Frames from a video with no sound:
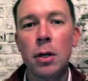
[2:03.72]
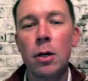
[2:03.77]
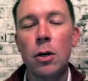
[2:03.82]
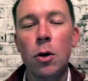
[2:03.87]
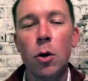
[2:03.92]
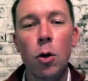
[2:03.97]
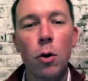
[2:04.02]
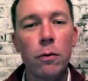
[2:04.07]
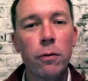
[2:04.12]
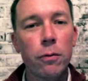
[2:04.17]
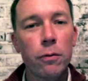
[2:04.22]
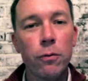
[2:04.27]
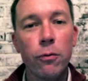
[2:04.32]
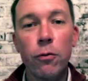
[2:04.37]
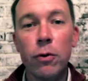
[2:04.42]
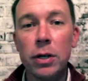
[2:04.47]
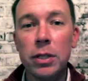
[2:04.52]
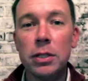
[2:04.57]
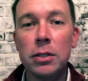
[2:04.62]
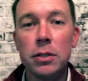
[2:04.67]
or for
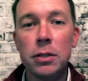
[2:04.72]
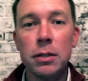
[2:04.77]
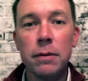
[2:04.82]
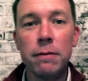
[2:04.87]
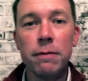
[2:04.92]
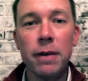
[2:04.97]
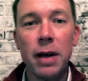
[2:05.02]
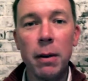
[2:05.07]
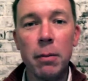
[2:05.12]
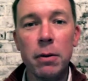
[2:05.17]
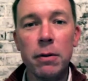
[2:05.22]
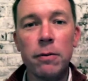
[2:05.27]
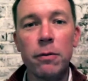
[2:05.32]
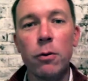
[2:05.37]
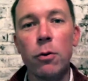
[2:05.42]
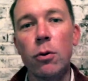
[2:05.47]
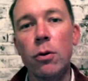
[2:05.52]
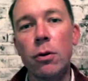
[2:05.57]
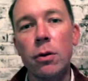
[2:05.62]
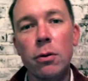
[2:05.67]
friends and family
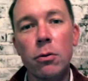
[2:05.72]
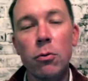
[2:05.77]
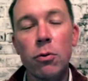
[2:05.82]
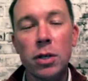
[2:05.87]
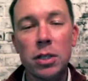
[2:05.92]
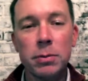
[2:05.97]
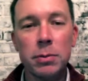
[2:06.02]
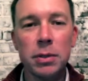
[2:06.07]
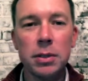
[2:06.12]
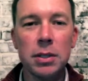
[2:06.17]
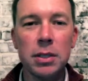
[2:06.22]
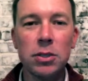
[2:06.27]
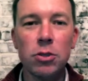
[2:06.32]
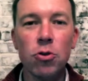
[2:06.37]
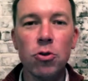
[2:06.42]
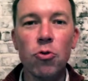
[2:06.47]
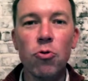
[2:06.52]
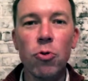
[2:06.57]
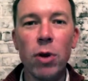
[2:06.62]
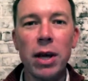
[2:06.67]
for Christmas is a
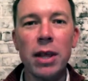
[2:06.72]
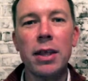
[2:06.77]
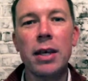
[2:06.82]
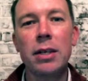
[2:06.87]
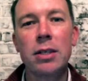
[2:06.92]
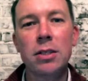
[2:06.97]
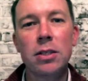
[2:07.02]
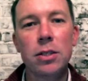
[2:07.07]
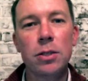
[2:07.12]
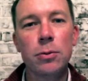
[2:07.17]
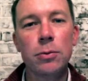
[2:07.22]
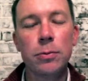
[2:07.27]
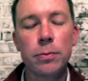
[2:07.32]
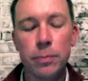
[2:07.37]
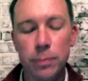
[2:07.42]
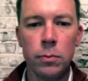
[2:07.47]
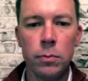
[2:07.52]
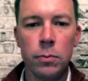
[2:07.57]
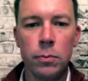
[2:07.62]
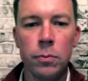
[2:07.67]
great thing to do.
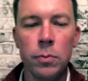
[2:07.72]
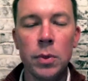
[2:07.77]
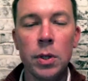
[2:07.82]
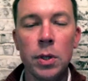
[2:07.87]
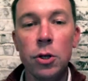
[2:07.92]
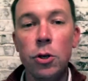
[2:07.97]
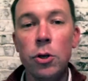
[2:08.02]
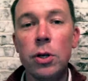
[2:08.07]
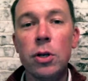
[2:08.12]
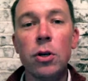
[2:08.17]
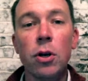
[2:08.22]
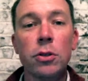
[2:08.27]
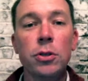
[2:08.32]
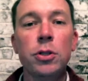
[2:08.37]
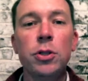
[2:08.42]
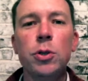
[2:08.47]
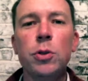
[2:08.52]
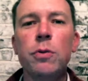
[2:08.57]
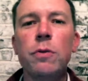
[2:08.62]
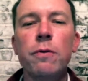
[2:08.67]
You can
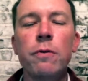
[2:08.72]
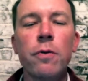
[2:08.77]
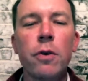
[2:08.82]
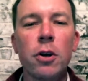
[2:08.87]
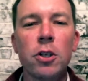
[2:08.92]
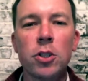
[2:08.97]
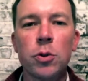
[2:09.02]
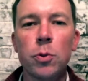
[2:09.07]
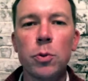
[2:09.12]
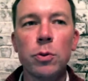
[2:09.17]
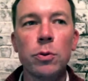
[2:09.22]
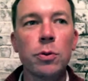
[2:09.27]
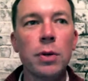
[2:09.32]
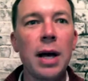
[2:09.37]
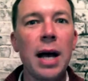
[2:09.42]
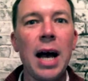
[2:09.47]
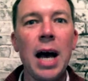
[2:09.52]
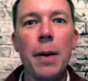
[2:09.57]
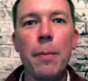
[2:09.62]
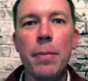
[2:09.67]
also do virtual
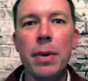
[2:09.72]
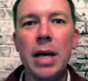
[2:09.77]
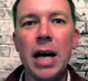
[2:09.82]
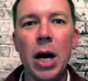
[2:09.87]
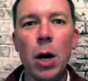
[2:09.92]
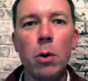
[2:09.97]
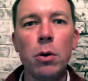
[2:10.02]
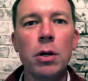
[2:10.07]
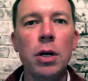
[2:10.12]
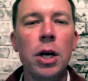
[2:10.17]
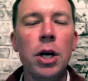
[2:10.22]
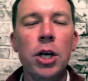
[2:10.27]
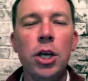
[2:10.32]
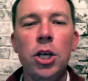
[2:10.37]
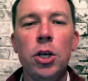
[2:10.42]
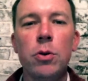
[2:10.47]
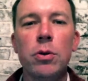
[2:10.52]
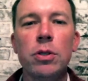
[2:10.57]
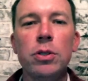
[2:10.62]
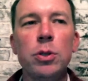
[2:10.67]
happy hour.
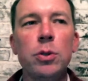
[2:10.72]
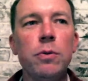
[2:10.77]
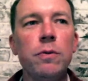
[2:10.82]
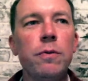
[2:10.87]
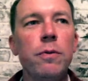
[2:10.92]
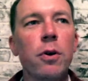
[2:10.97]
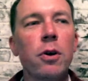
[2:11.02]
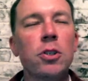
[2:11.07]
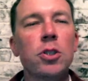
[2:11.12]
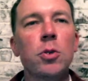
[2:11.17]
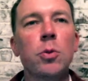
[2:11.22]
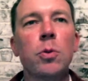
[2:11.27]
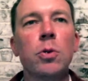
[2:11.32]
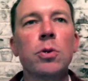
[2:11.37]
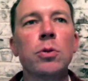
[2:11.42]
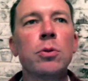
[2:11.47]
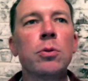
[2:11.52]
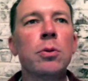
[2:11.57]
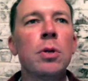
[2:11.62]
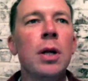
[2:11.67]
You could do
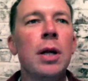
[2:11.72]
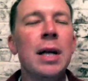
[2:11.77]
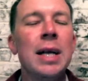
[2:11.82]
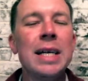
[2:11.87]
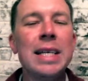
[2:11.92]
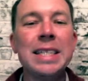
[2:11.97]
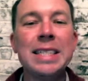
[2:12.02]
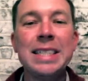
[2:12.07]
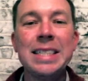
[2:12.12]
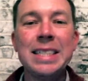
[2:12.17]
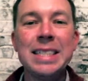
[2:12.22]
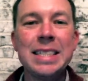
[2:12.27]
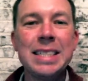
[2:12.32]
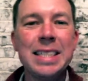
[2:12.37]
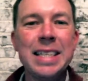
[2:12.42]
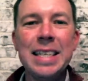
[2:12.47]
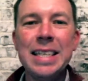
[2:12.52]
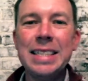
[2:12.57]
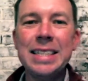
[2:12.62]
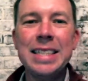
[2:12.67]
virtual
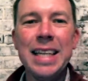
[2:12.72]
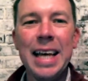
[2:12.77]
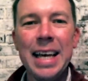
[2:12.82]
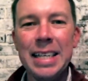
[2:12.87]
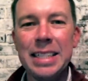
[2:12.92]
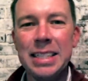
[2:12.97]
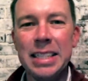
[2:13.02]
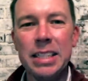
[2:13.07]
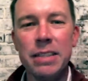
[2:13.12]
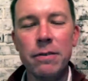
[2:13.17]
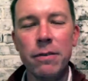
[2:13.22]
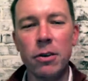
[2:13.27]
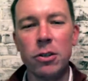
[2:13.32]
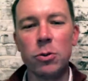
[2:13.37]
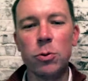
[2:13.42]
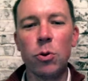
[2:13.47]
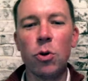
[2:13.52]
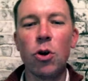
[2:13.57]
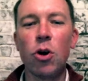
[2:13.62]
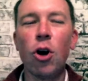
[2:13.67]
tea tasting,
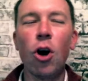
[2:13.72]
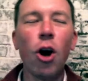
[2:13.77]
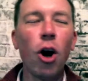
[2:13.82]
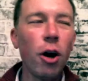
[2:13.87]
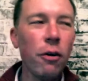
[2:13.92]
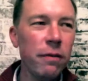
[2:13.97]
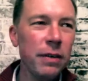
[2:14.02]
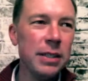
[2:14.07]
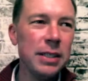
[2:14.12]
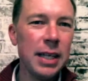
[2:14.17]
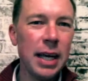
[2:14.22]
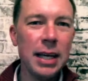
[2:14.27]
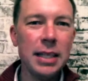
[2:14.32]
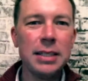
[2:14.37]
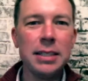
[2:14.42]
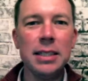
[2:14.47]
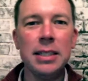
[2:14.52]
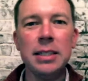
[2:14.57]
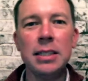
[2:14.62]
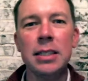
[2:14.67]
virtual coffee
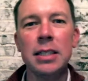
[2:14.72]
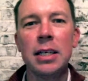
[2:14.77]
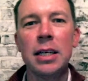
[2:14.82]
tasting,